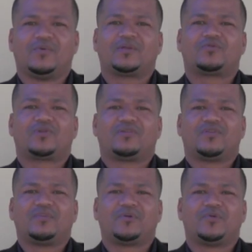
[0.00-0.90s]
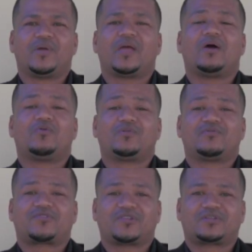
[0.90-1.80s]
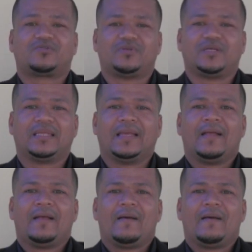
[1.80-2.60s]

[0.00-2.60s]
what would have happened, where I would have sat today.